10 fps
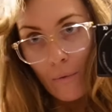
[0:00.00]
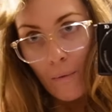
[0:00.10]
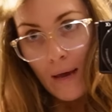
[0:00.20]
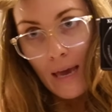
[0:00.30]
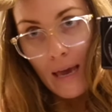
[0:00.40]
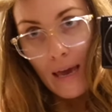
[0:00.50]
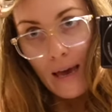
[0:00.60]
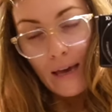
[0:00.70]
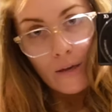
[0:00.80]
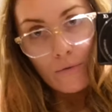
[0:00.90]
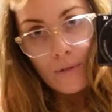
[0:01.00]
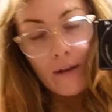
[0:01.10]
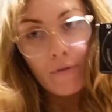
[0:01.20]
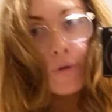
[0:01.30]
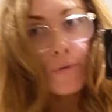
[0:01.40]
where I use
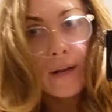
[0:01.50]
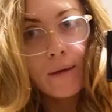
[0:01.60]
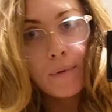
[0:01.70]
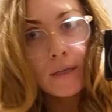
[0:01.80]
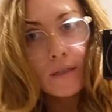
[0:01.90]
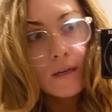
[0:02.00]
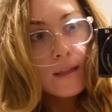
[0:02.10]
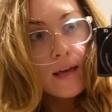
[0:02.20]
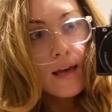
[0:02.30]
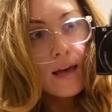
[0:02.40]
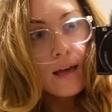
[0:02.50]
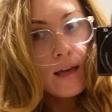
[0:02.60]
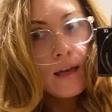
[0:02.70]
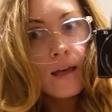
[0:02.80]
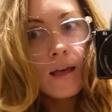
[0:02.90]
that roller because look at that.
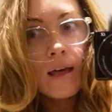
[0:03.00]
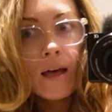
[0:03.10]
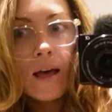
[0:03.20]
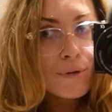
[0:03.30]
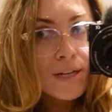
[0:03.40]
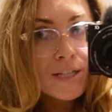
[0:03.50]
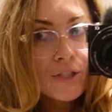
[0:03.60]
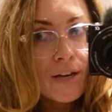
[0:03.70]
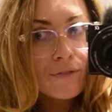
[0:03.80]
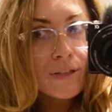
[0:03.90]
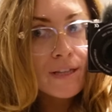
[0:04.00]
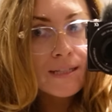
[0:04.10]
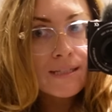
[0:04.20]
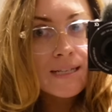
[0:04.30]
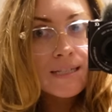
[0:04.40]
I'm really chuffed that
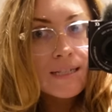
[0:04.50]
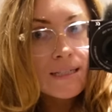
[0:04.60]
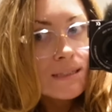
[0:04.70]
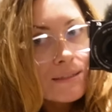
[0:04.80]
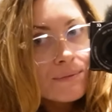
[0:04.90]
that's stayed in.